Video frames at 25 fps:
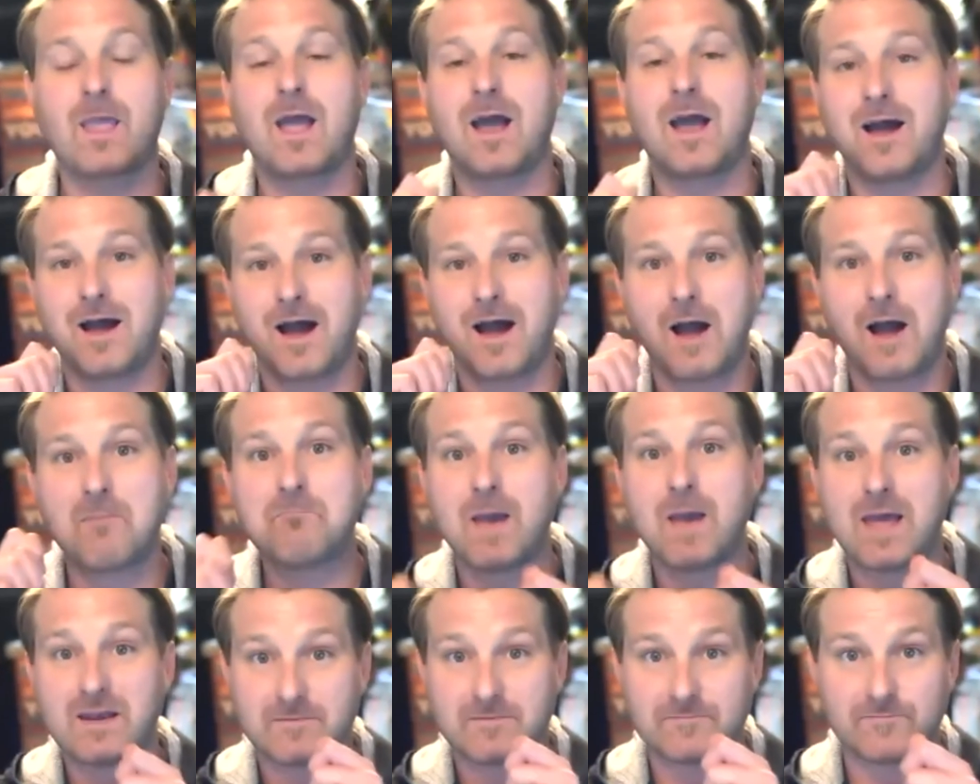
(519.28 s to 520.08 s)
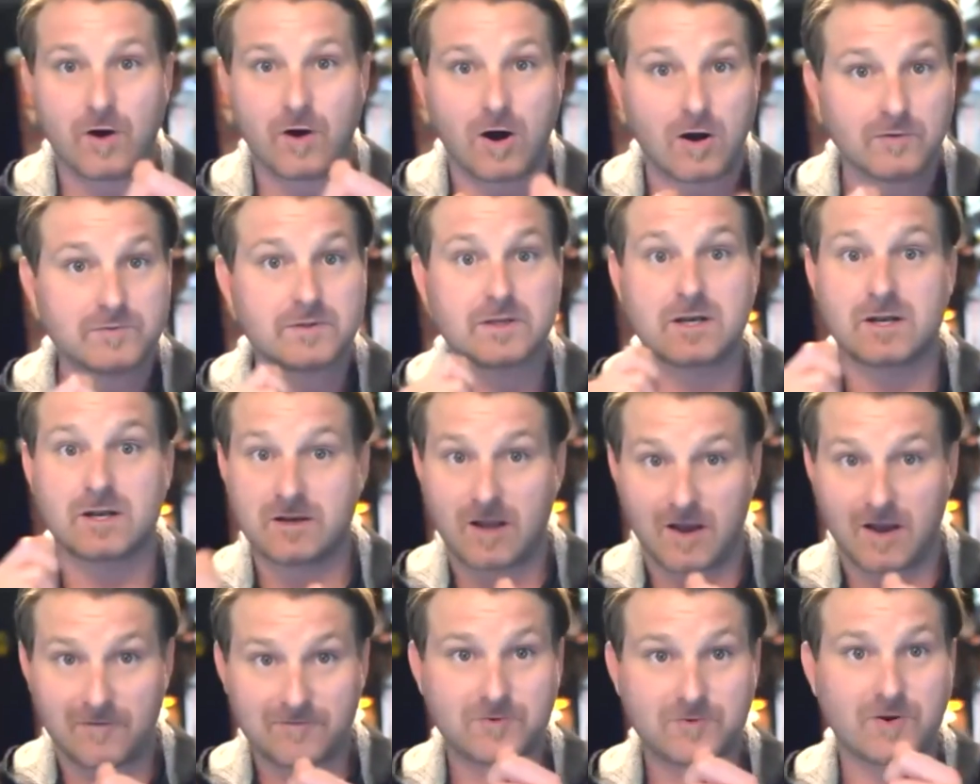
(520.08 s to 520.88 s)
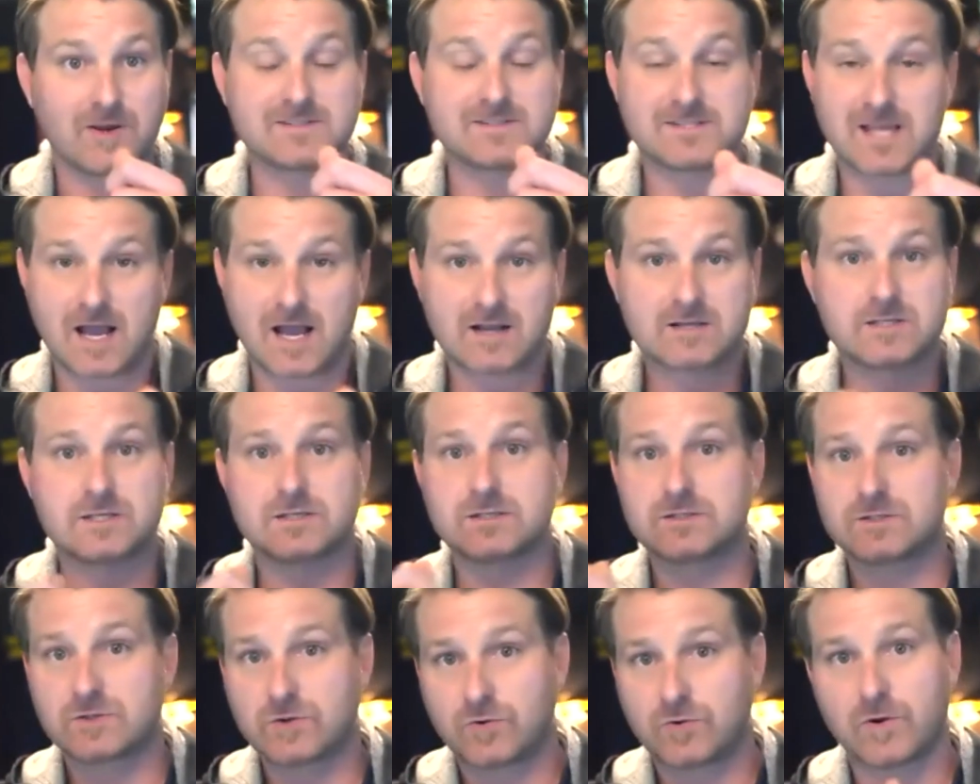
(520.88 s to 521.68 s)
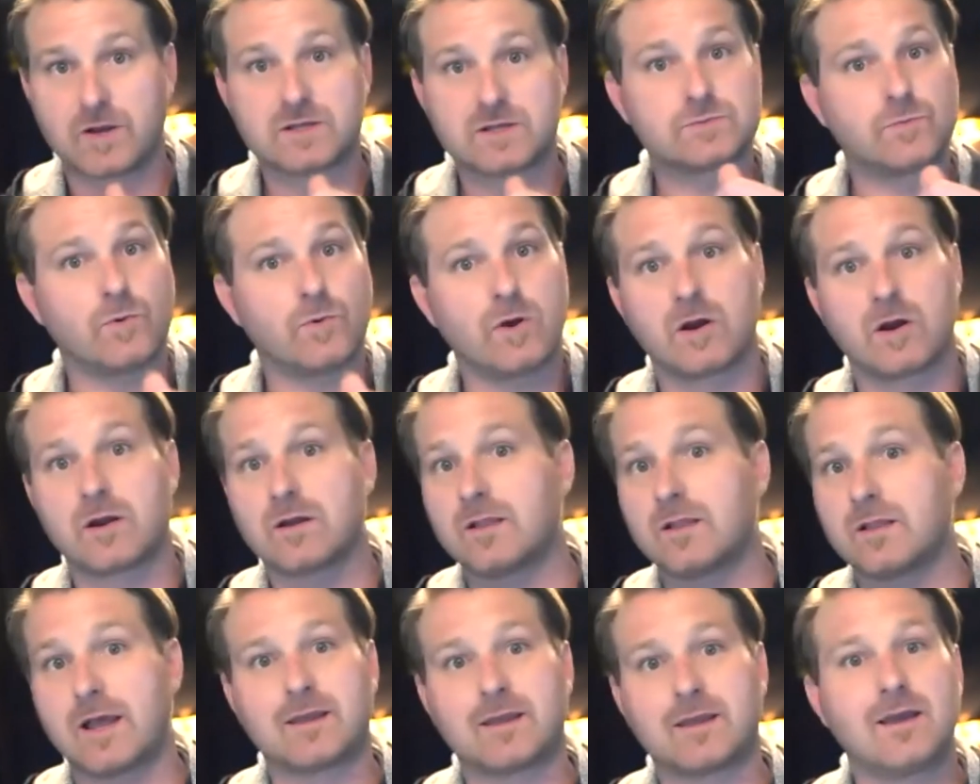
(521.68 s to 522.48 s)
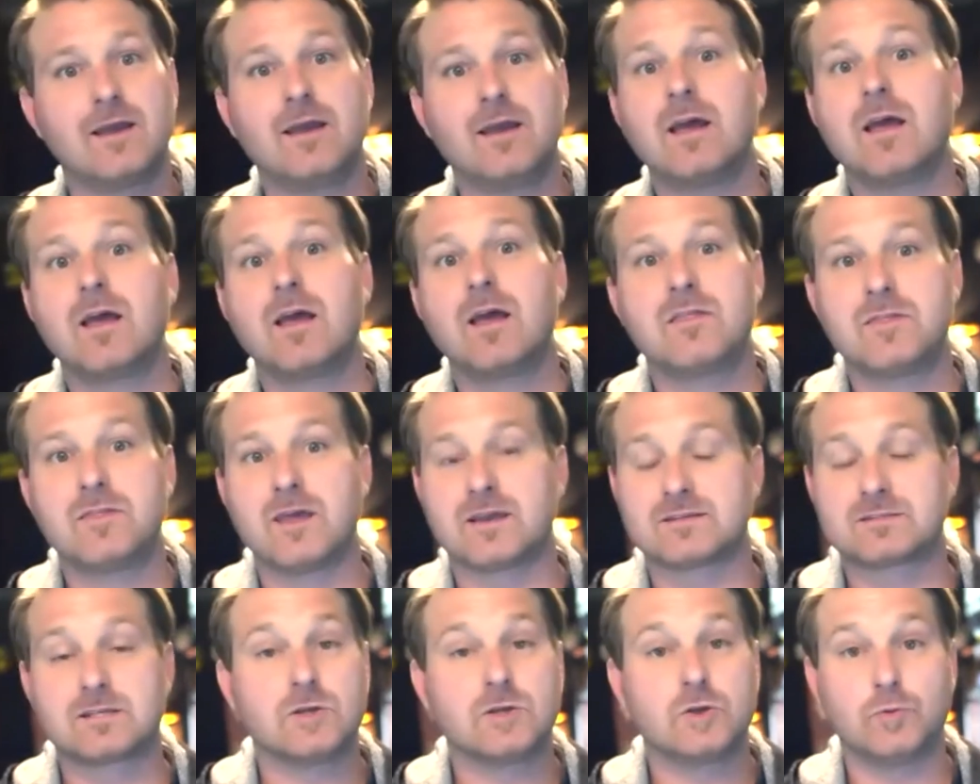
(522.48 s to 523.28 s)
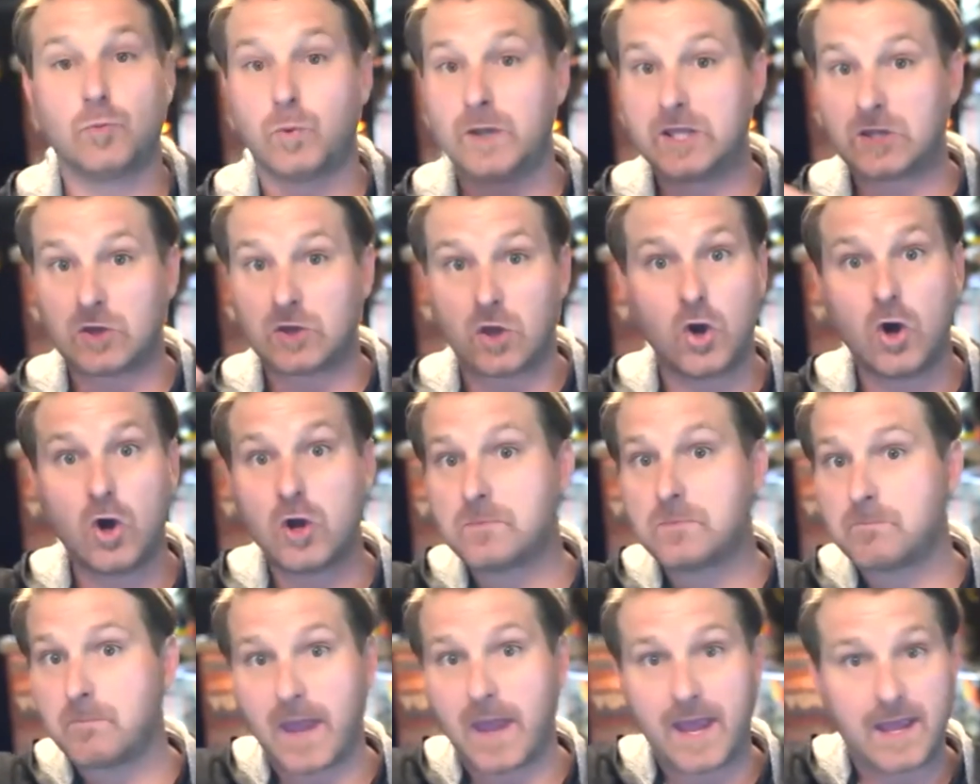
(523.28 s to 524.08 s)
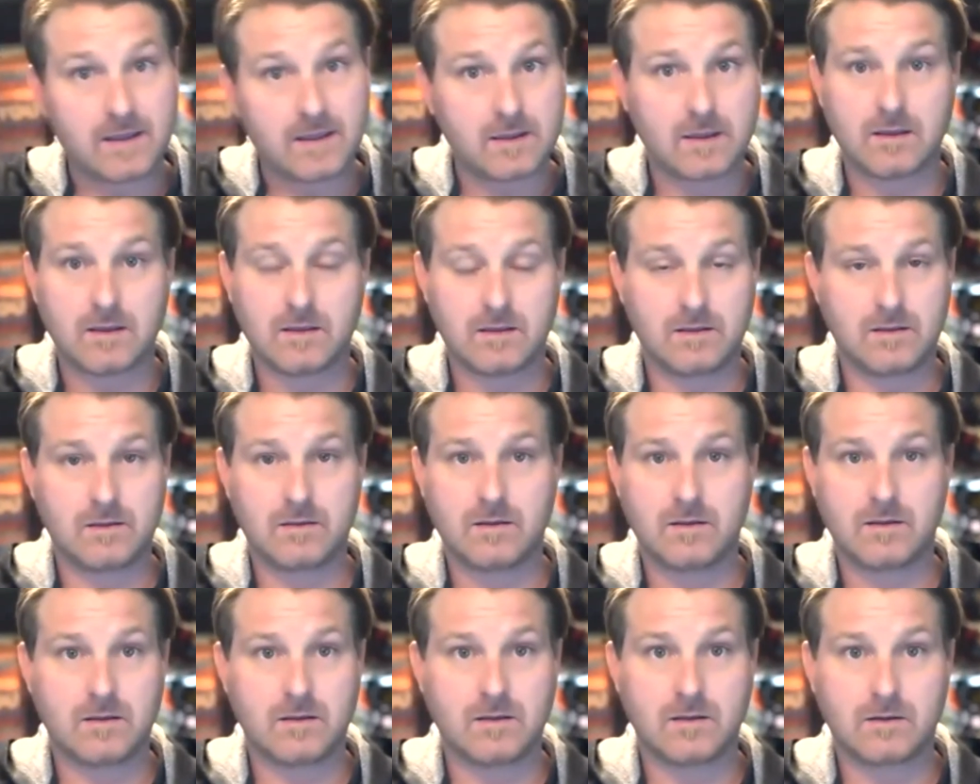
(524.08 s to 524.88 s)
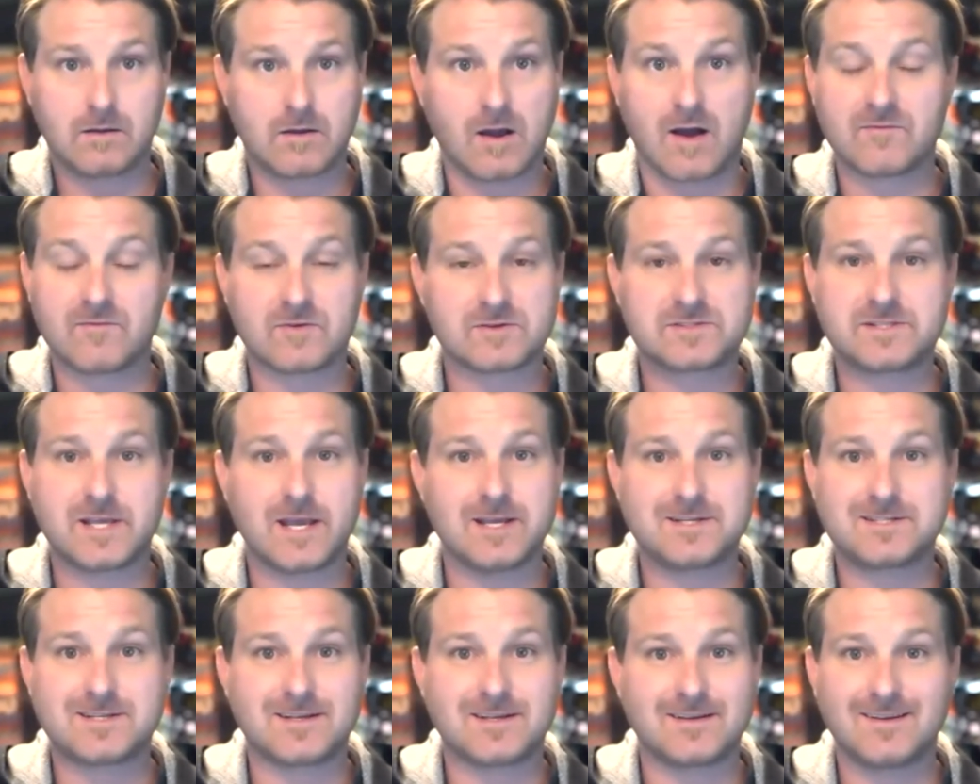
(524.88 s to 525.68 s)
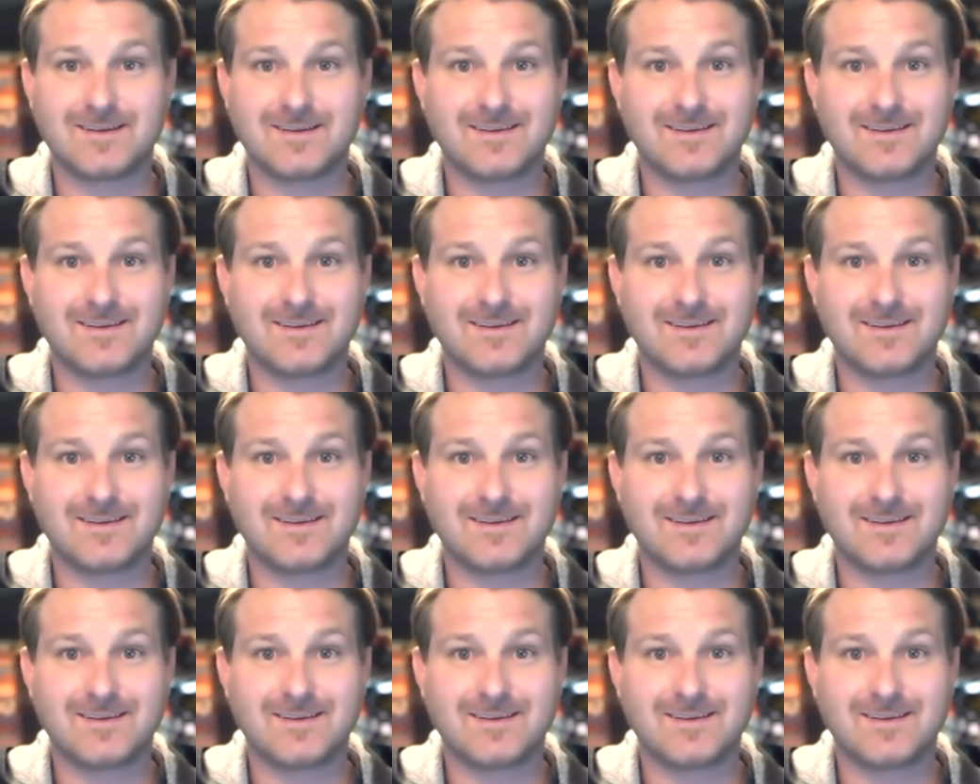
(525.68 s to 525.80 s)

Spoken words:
I've been involved in enough transactions, Chris, where like this, we could make conversation